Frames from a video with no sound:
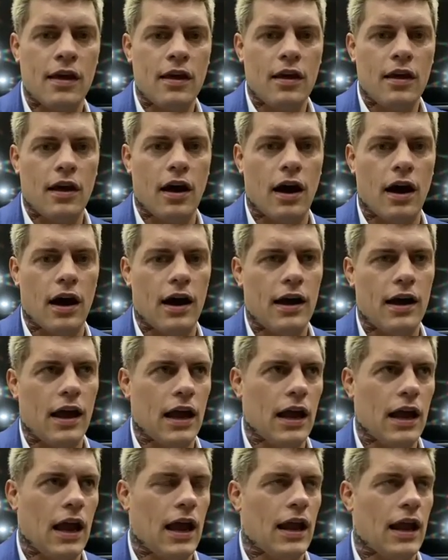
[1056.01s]
Mm-hmm. Uh,
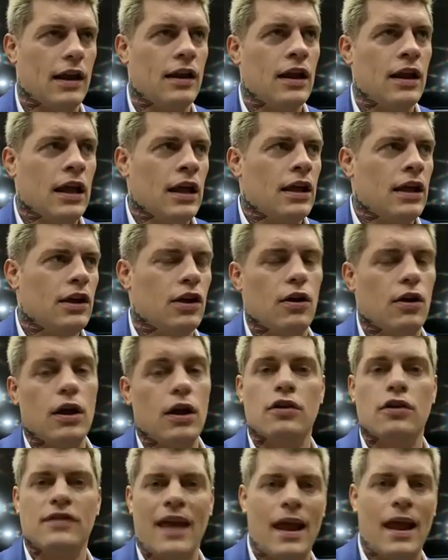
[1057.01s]
and you know
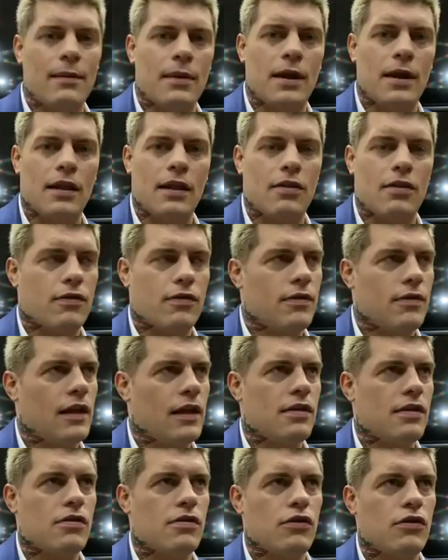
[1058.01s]
entertainment it's
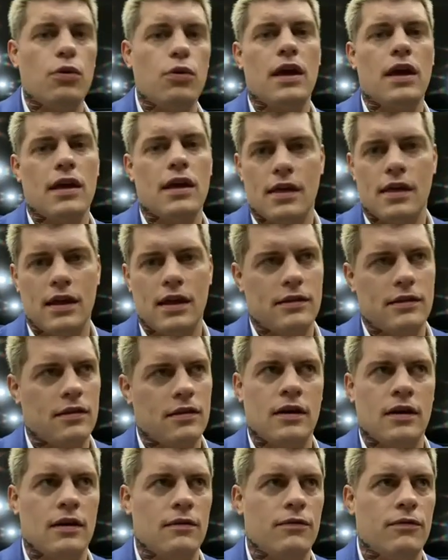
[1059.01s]
it's too easy
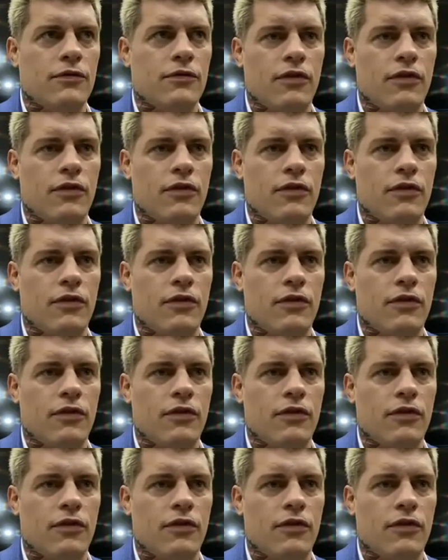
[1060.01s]
to